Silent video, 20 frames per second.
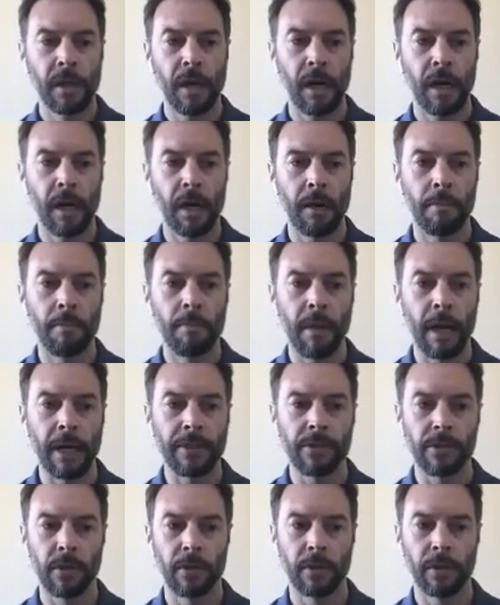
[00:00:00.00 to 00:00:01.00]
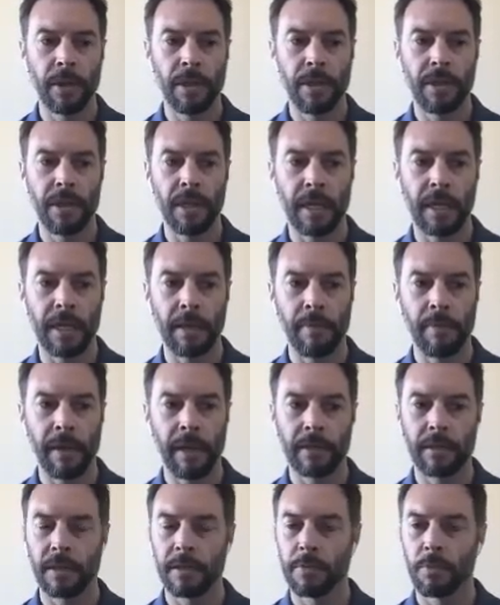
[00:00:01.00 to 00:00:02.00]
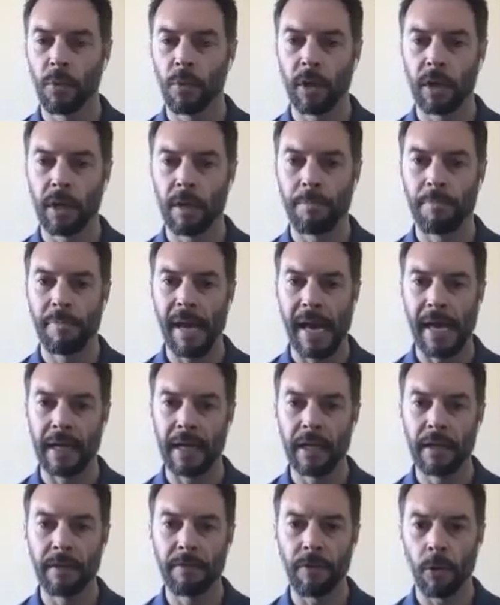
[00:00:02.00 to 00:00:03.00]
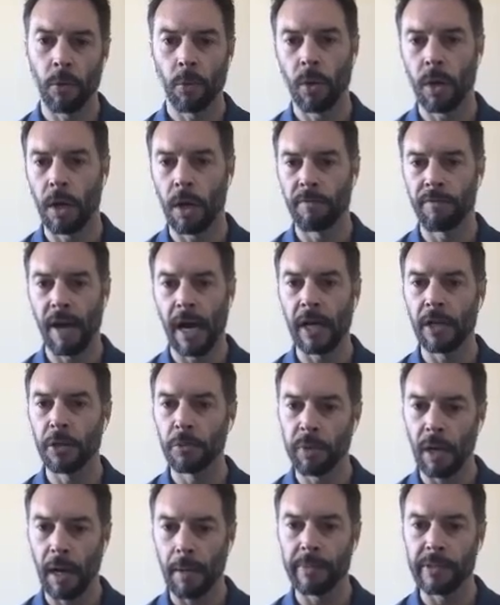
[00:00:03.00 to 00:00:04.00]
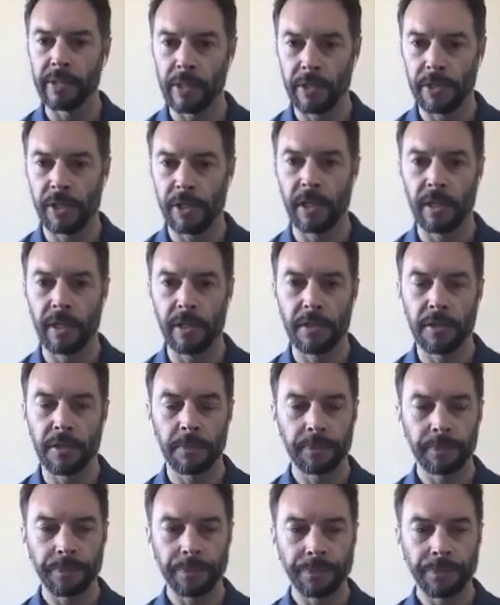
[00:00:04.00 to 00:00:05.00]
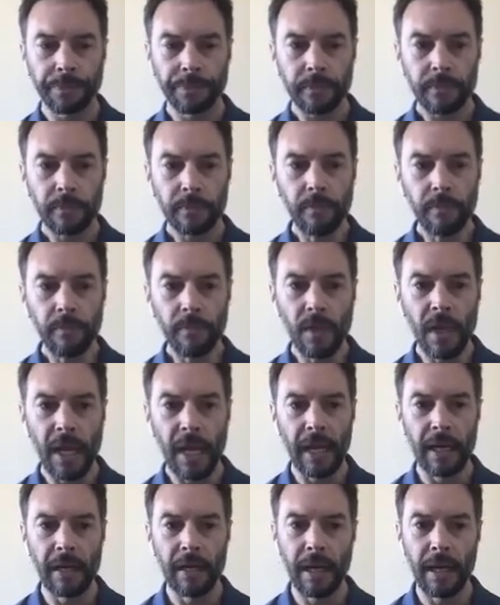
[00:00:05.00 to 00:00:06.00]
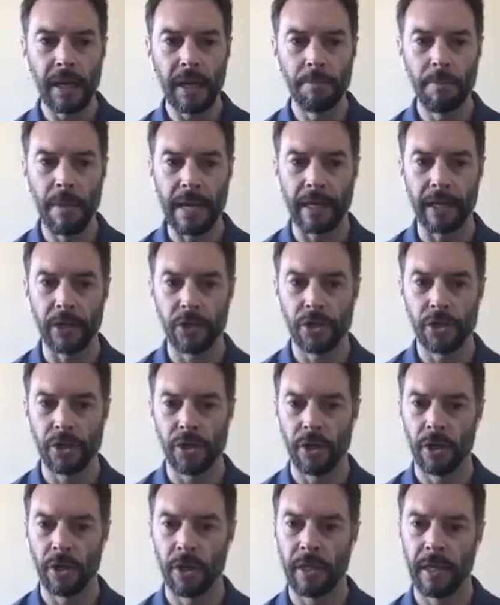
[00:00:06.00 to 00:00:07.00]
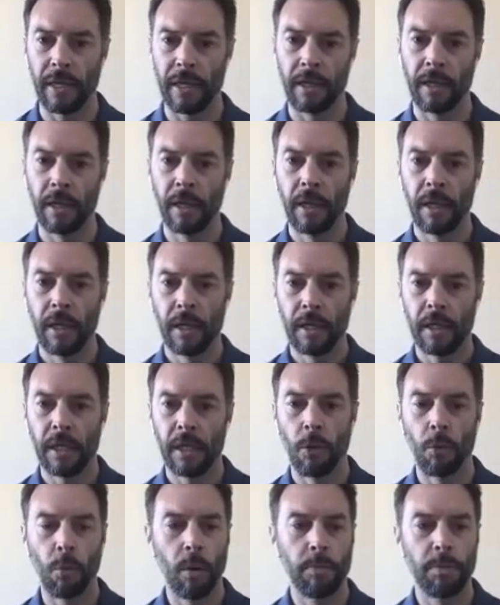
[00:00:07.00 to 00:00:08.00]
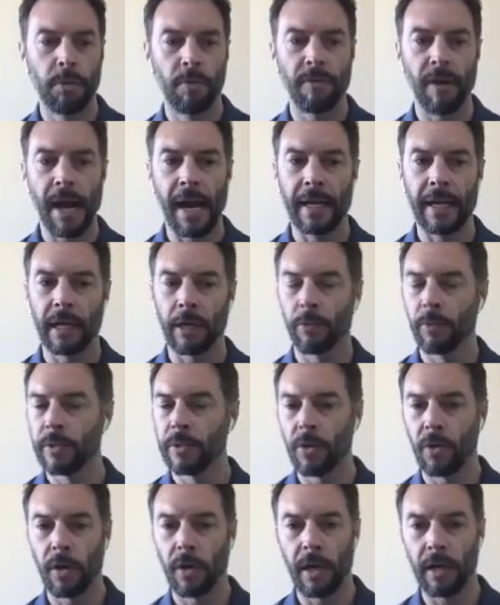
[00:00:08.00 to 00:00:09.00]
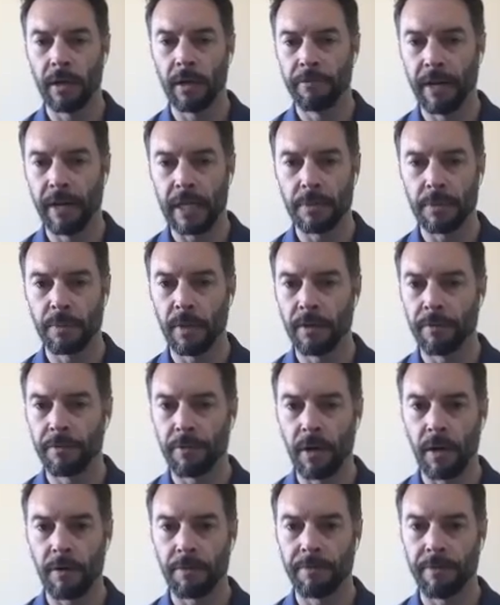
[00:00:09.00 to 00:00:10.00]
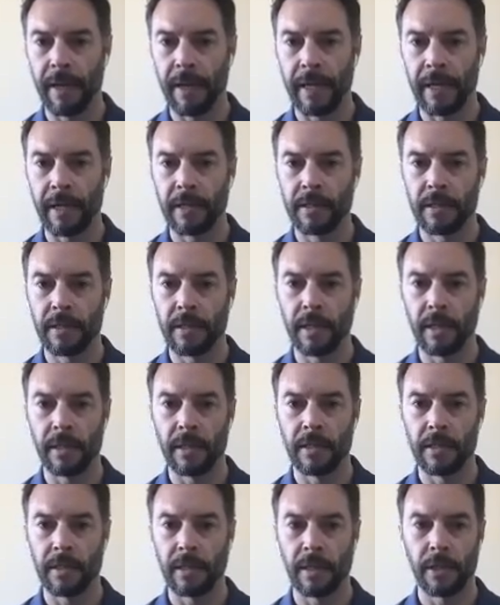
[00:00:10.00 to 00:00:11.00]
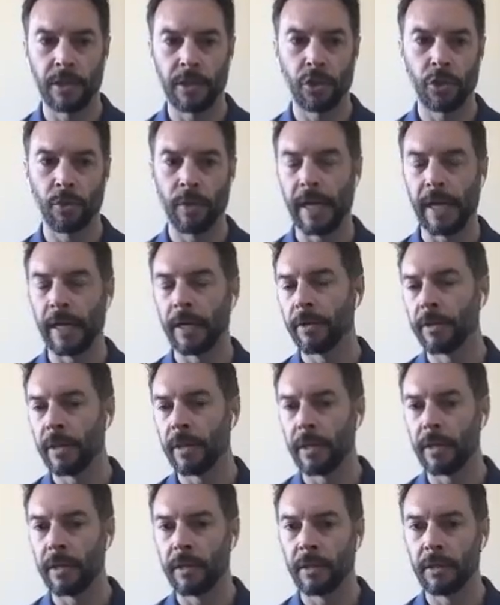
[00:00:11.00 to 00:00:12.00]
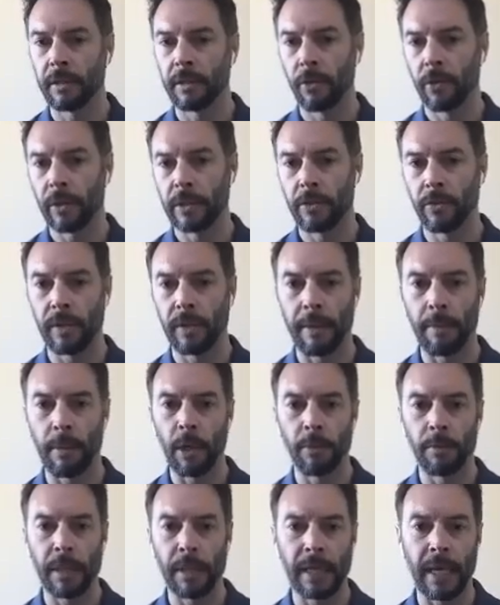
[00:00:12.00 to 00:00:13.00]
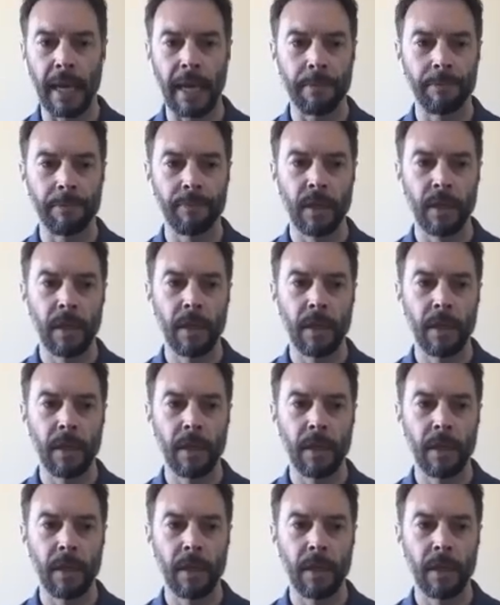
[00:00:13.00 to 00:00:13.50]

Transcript: I certainly think it makes us more competitive on what our value proposition is, and making sure that we're providing a return on investment for our fans that is greater than going to an MLB game.